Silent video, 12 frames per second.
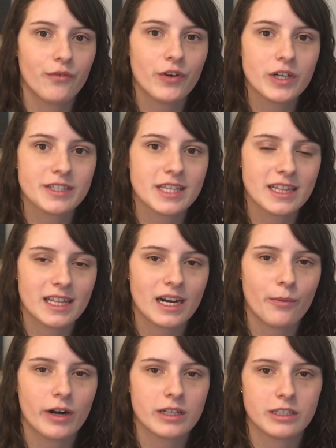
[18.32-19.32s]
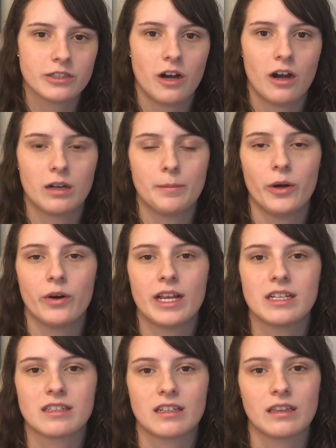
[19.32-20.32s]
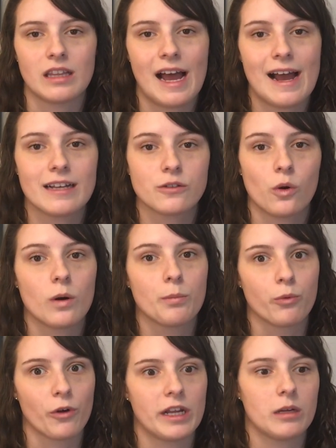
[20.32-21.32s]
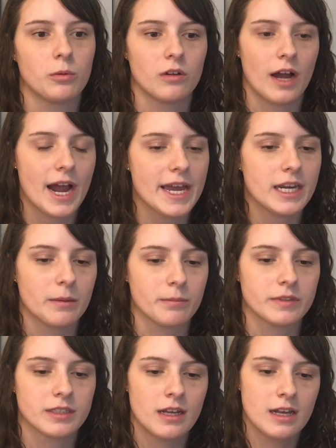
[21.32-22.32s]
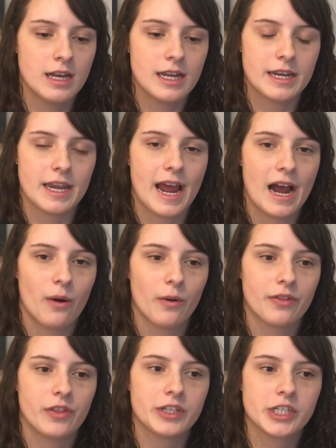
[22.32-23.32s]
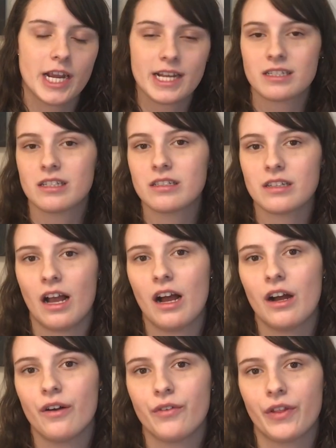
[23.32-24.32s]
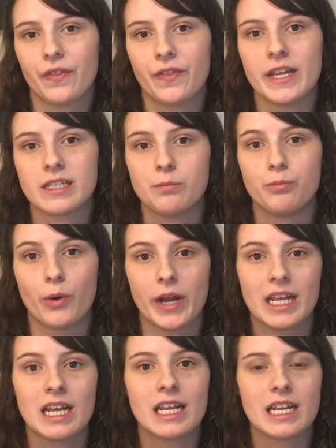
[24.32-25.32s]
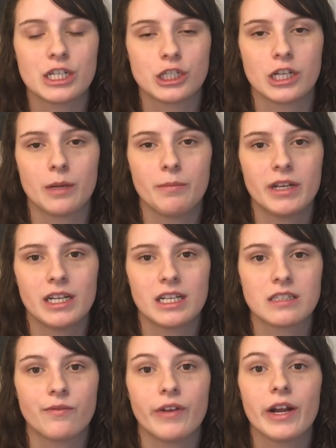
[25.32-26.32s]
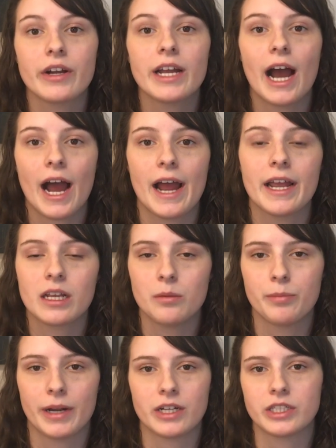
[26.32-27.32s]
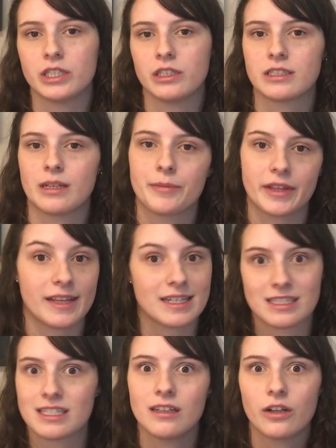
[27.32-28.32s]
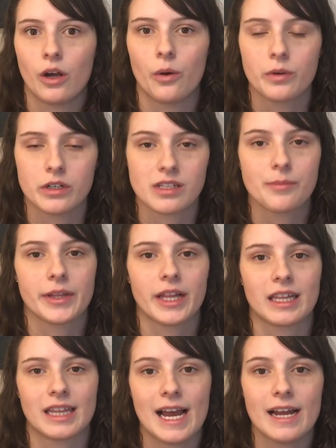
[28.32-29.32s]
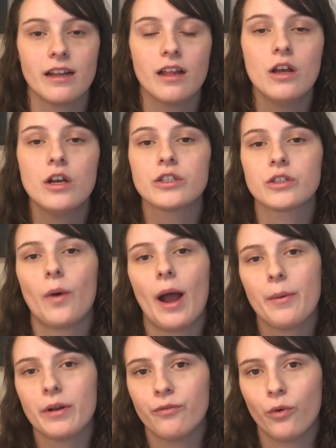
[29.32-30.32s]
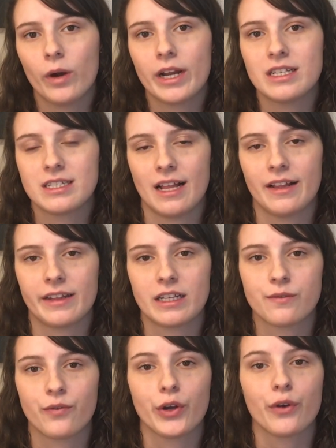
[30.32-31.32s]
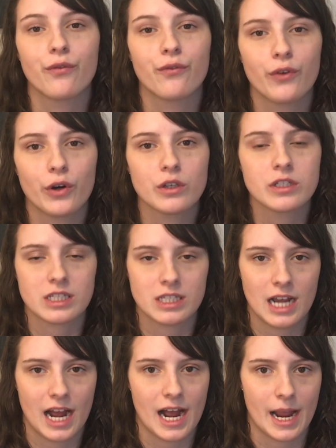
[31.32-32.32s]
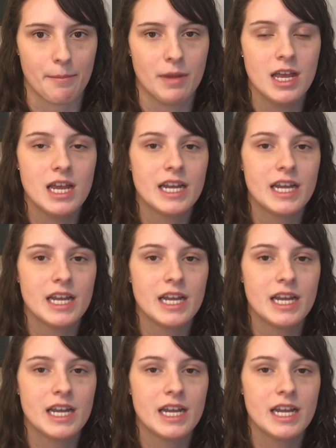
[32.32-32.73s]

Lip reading: The first thing that I wanted to talk about is glass or breakable items. Now, the chances of this breaking in shipment is very high compared to something that's silicone or something like that. So I would avoid selling this for your first time.